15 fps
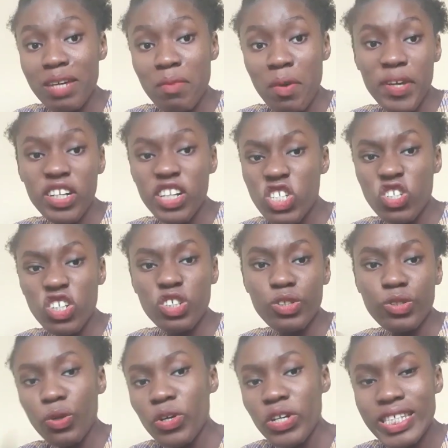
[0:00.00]
My birthday is on a
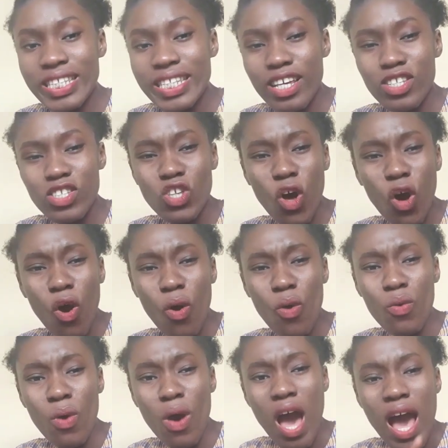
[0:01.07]
Thursday,
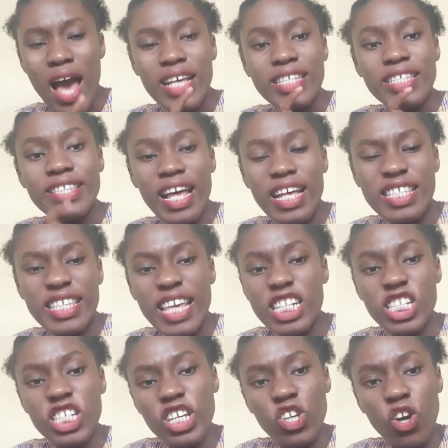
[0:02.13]
so start
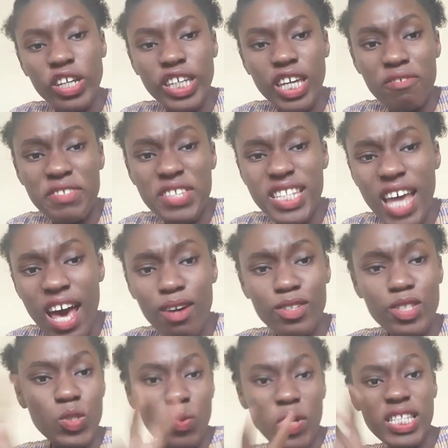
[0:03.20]
sending your gifts now.
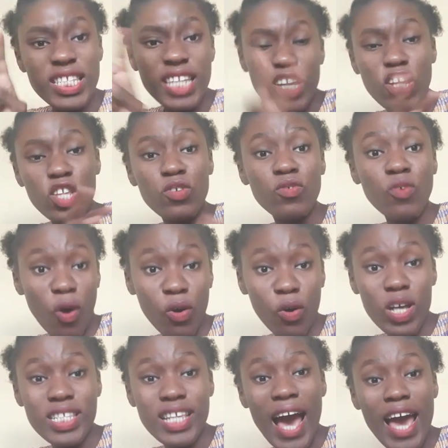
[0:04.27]
22nd of
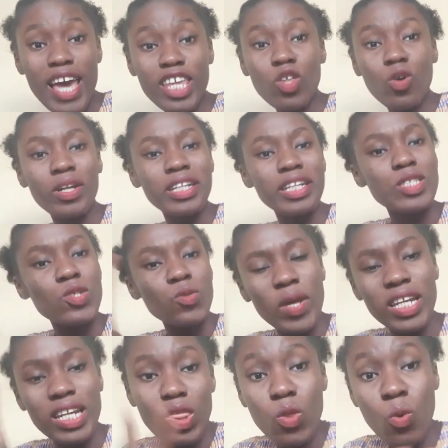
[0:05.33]
August, iPhone
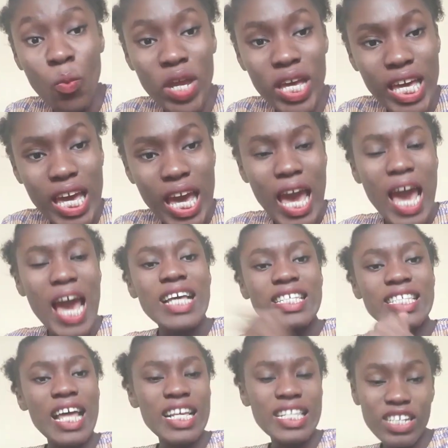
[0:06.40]
23.
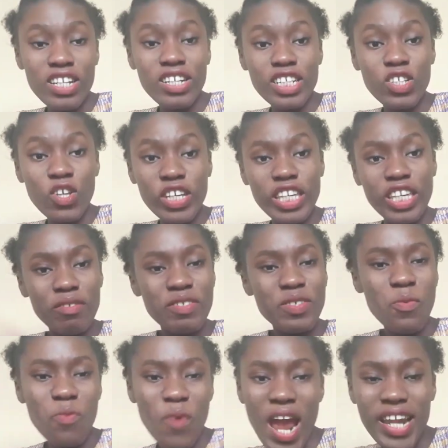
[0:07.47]
Start sending your gifts
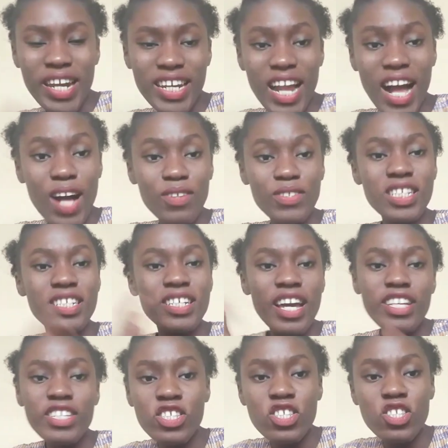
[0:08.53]
right now.
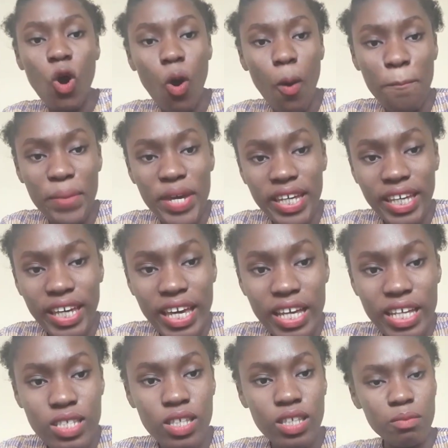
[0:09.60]
Today's topic
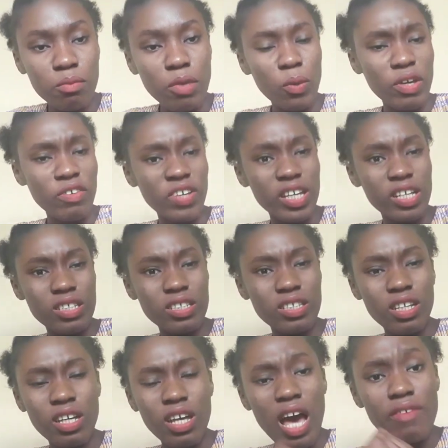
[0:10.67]
is, but wait first,
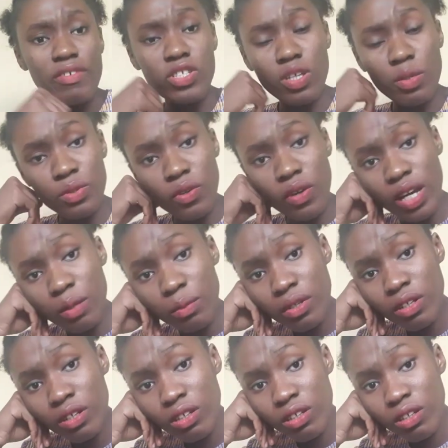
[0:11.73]
have you subscribed?
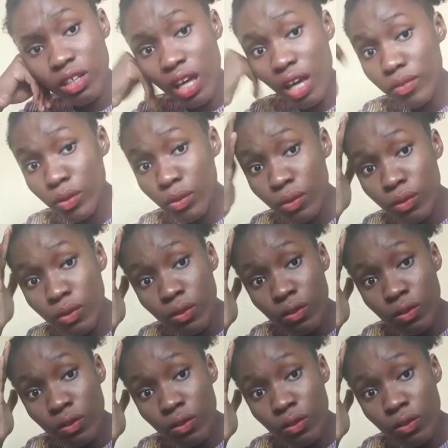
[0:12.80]
Have you?